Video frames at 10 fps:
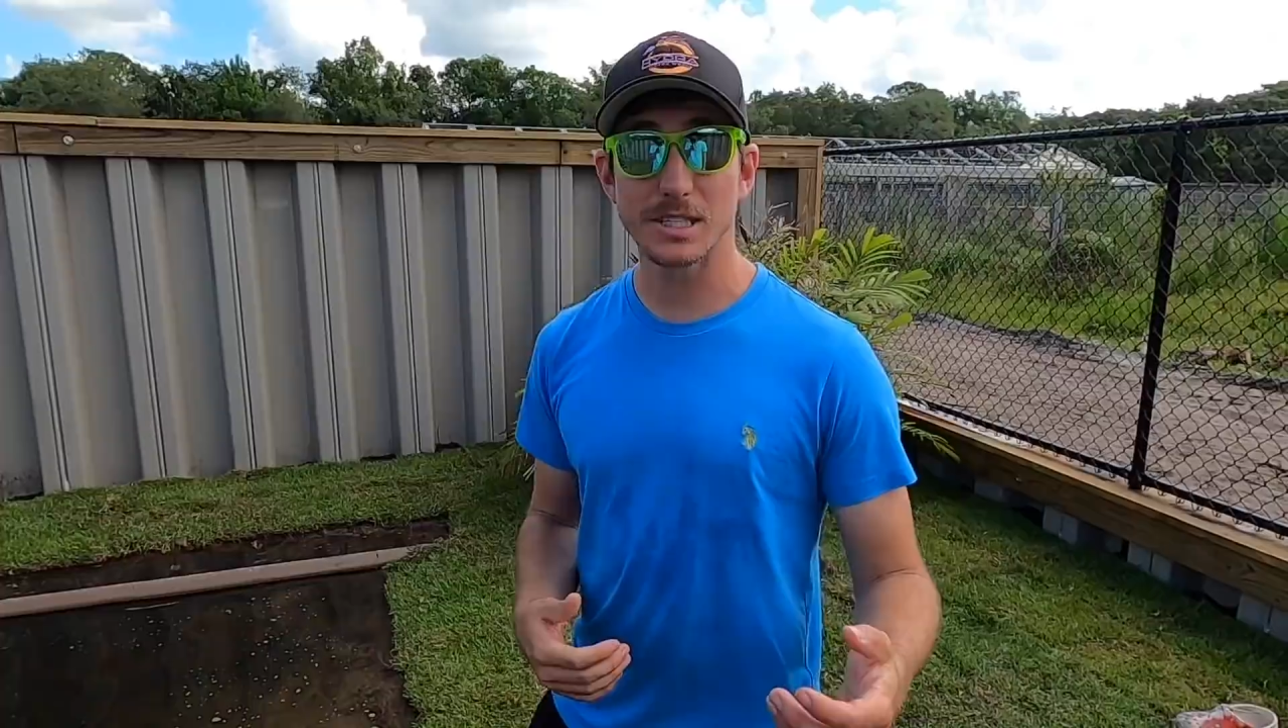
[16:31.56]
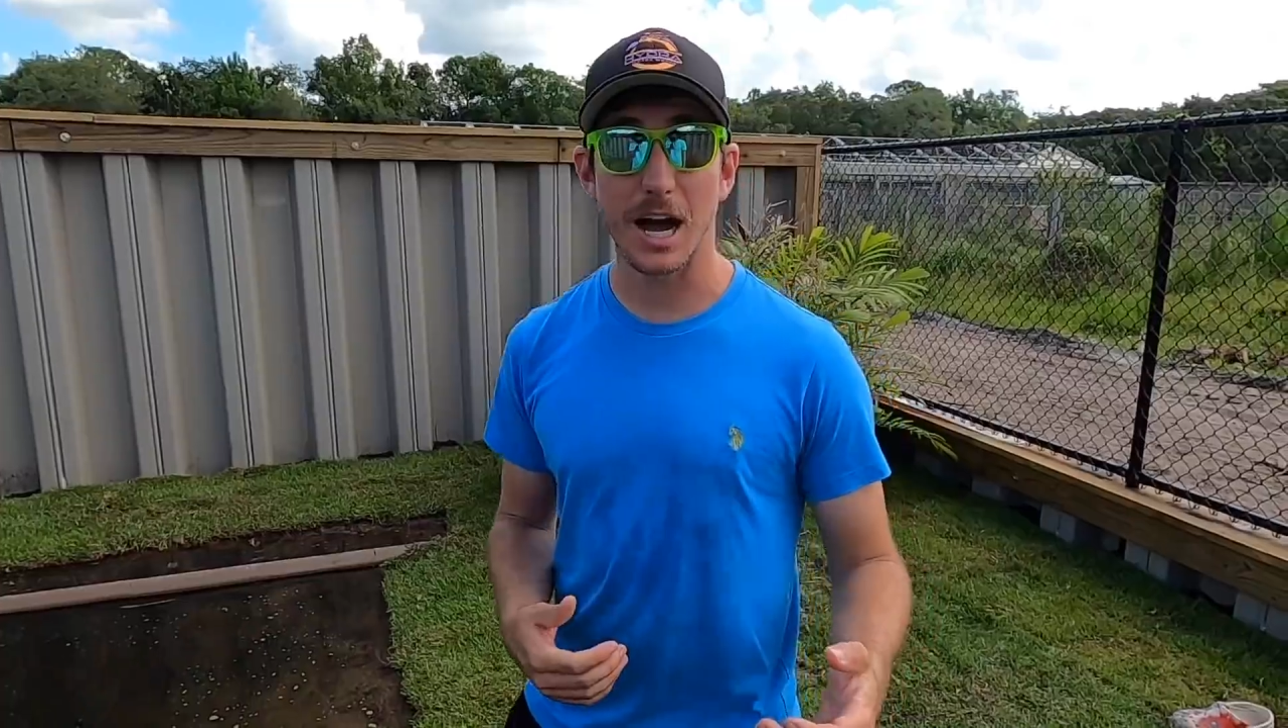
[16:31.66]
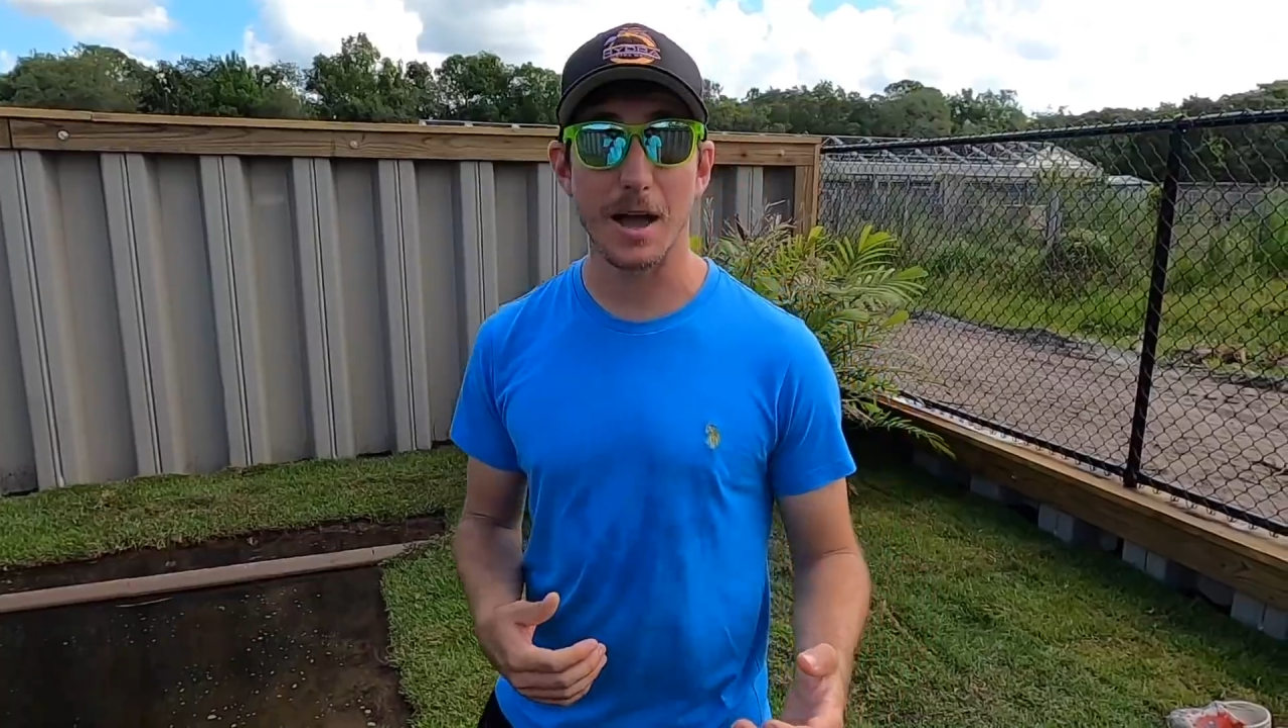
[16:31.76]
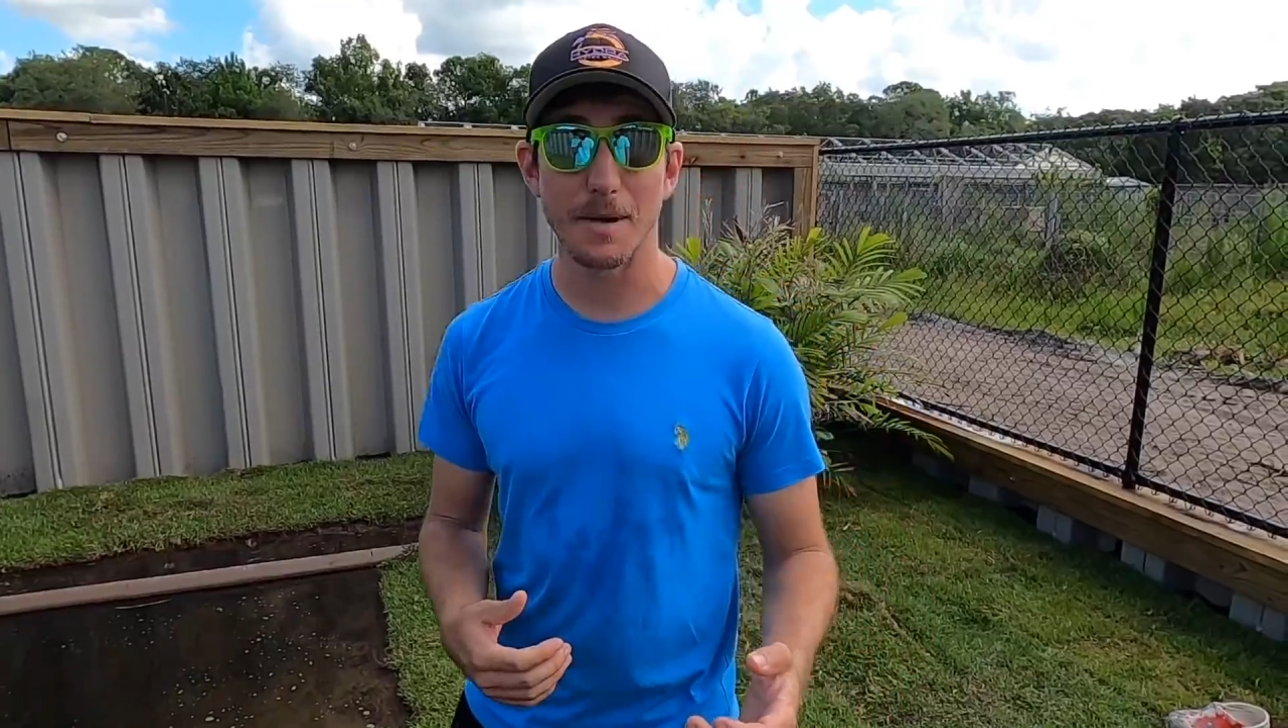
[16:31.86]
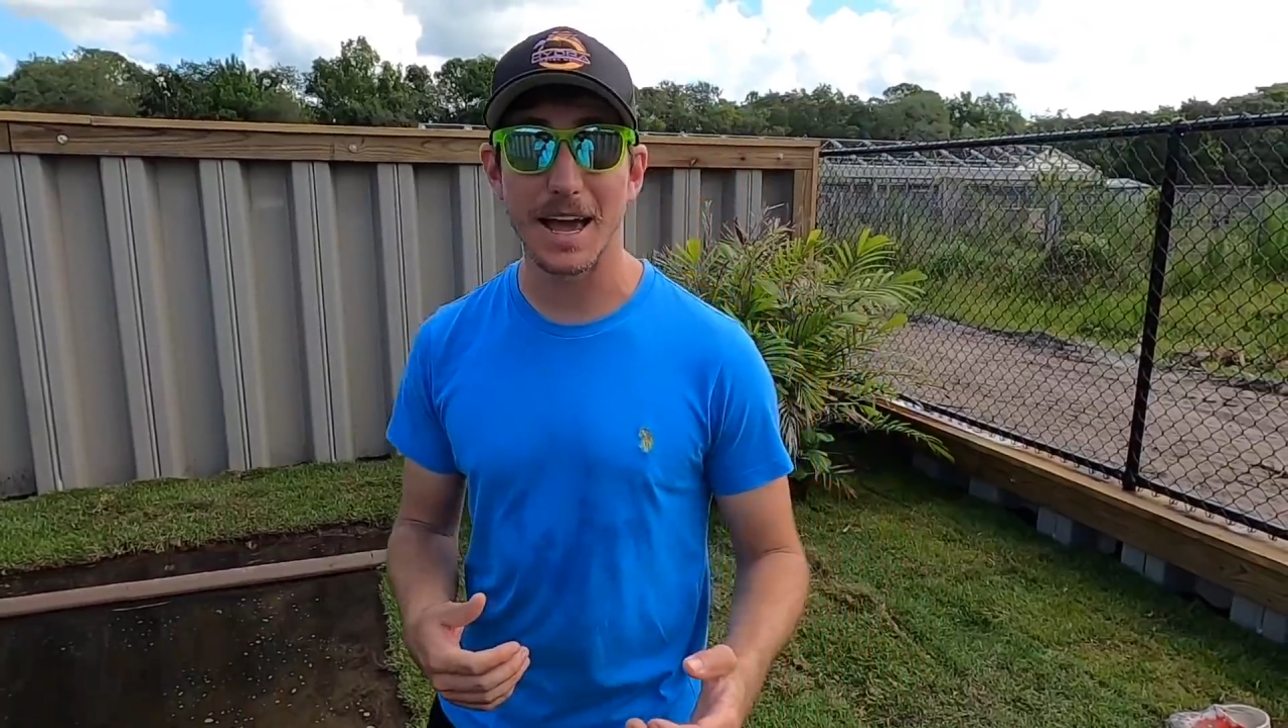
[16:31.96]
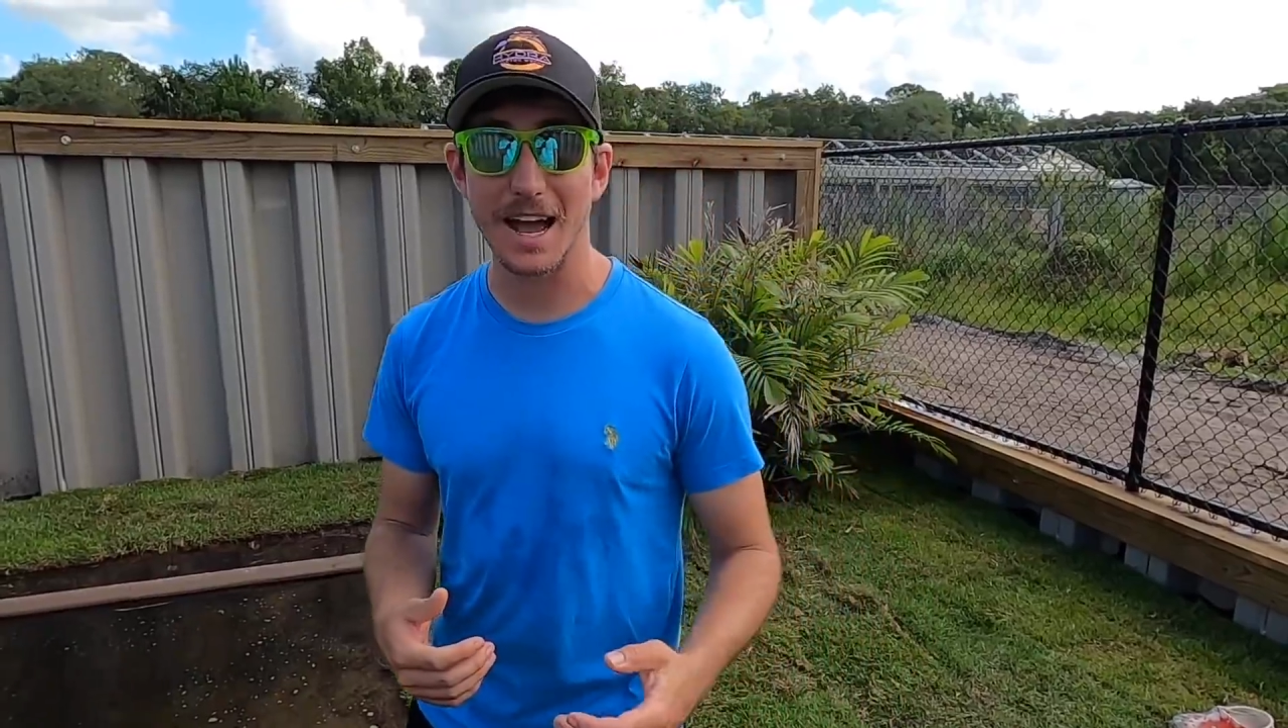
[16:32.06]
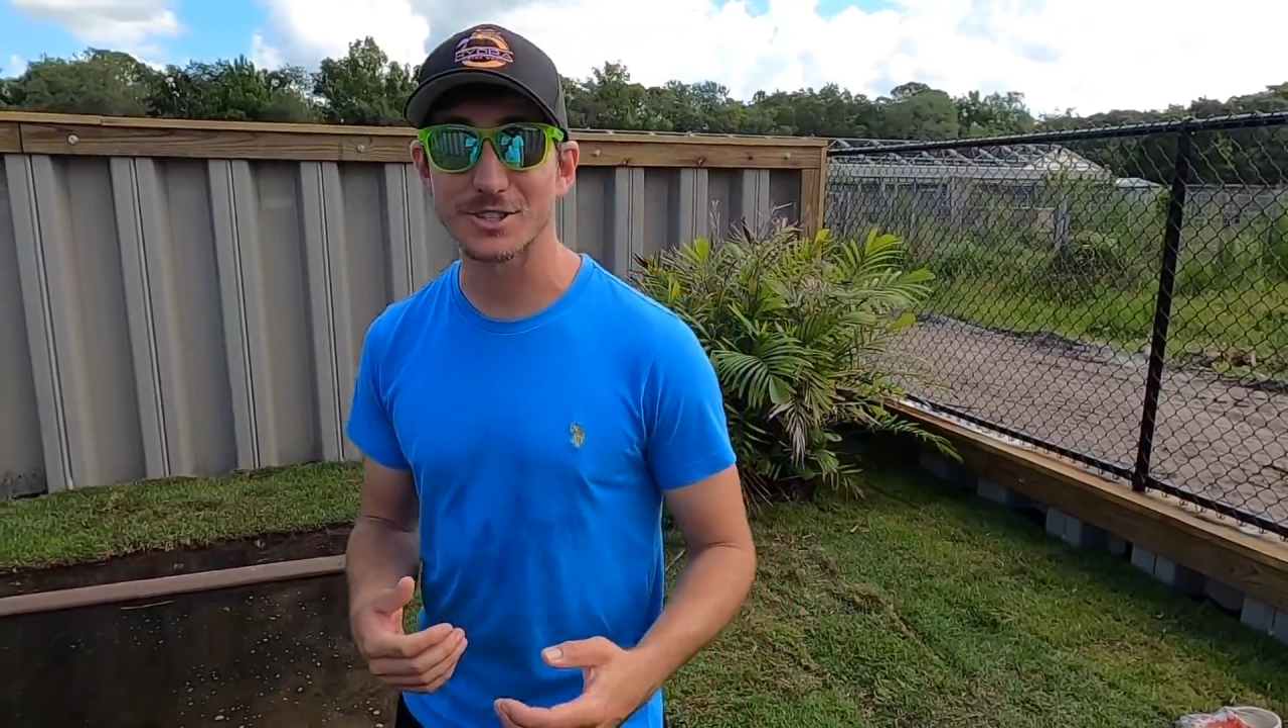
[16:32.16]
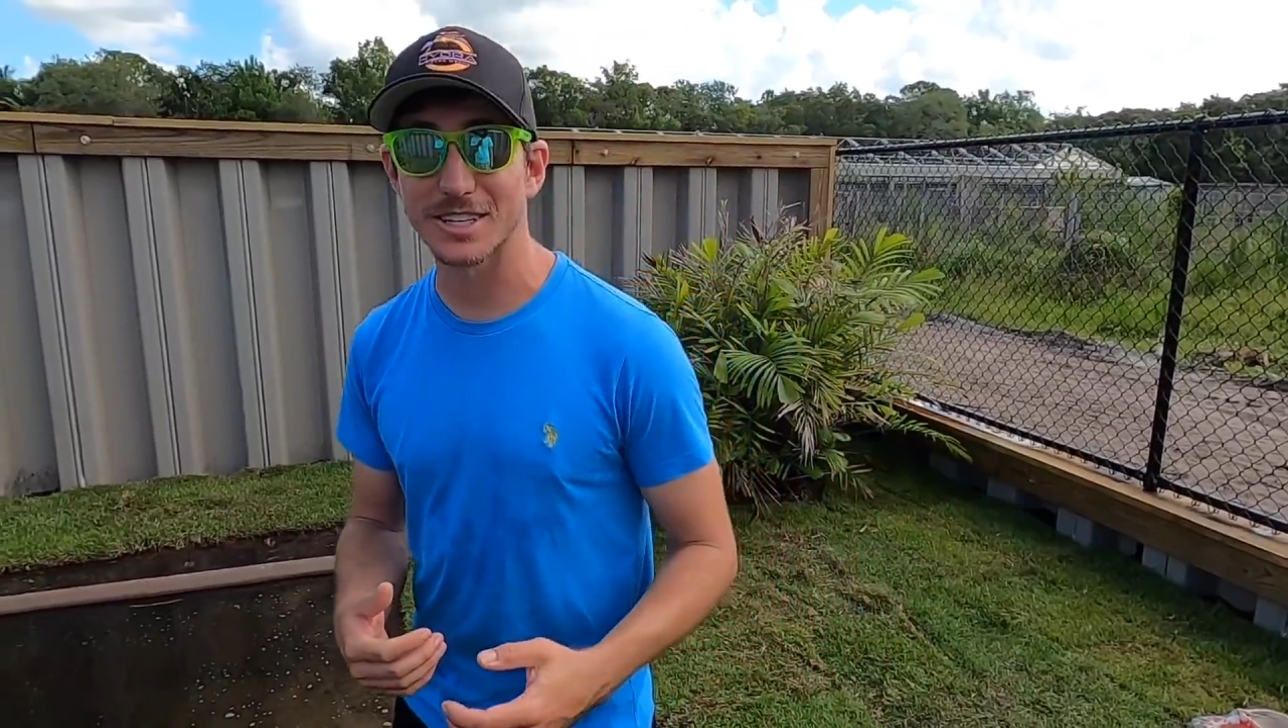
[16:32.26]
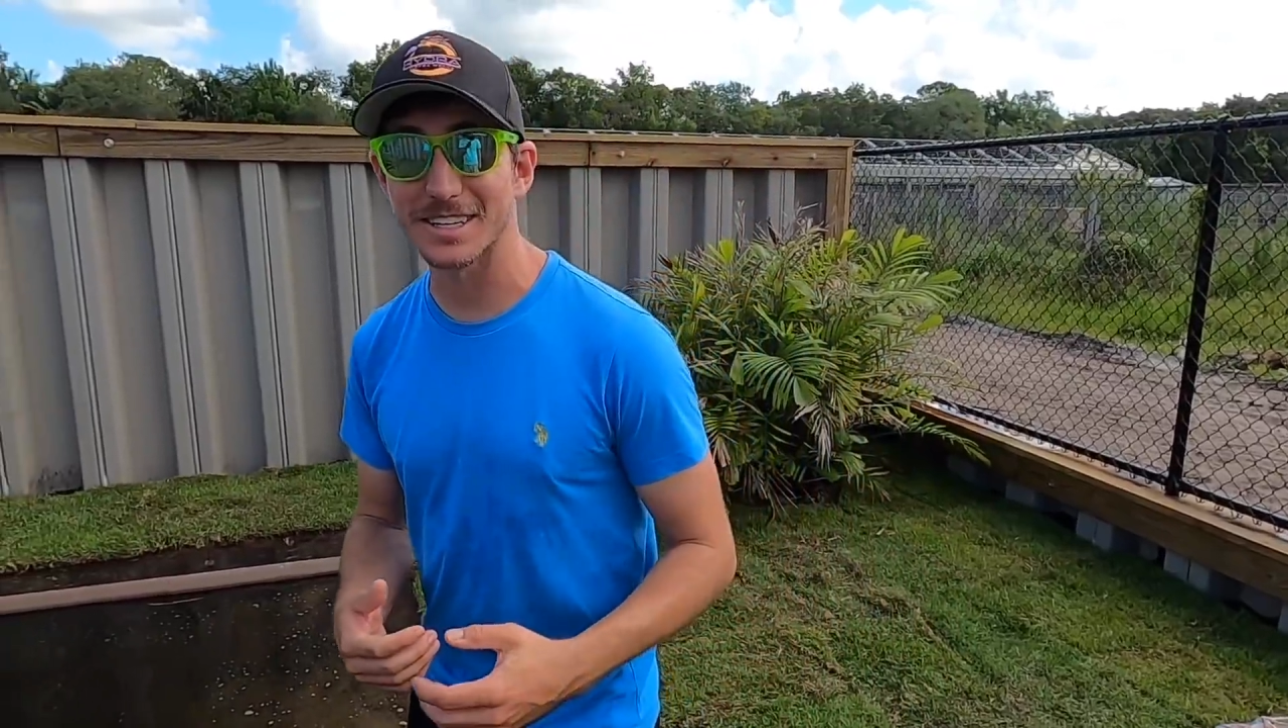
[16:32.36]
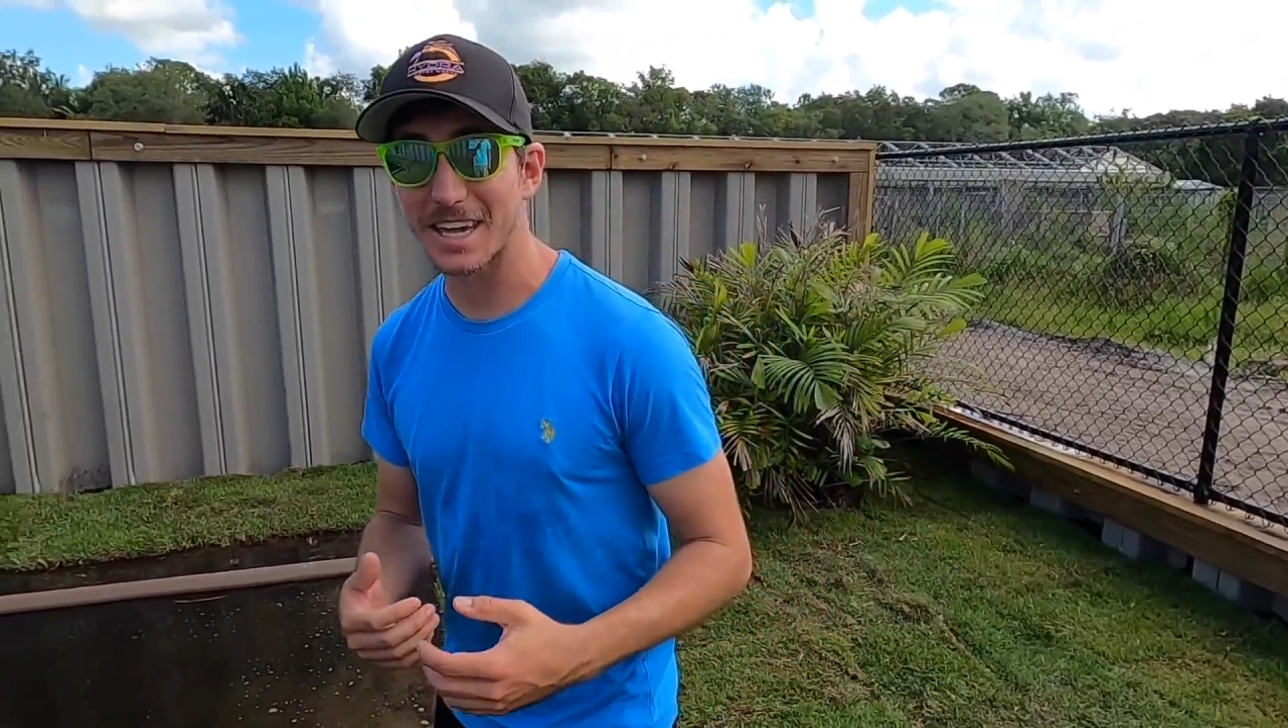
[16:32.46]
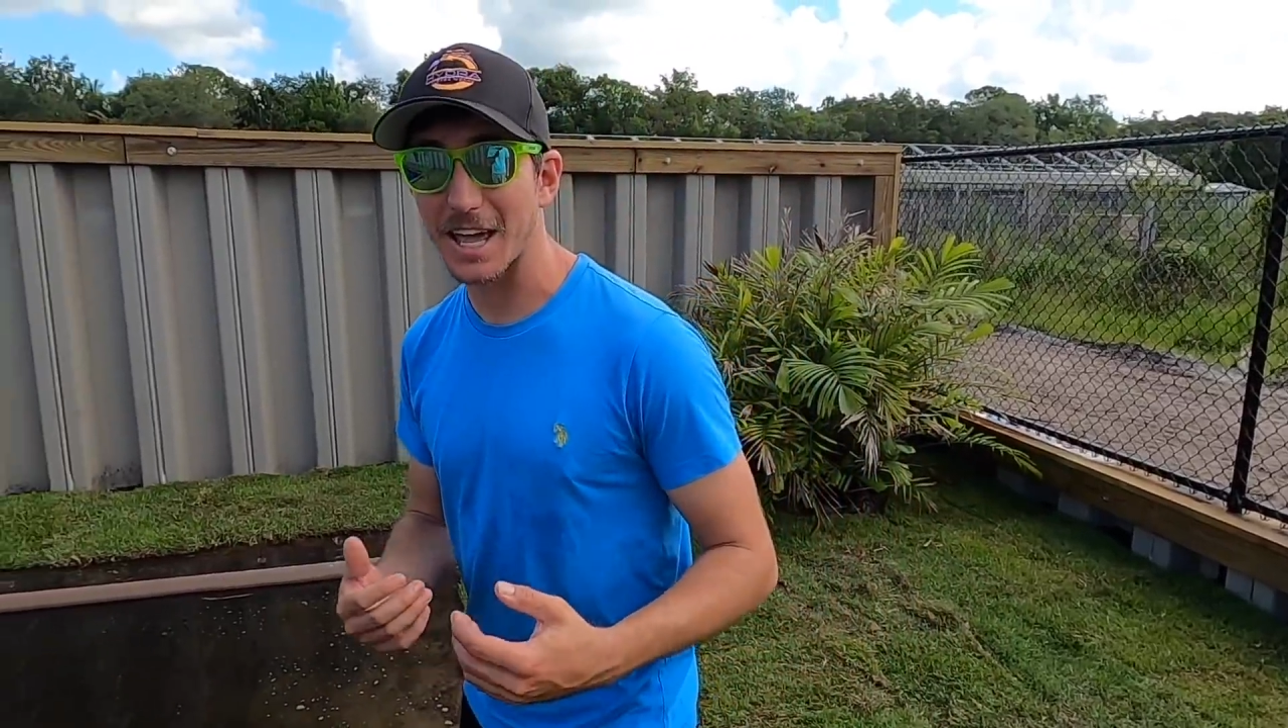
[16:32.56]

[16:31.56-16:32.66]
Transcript: only time I actually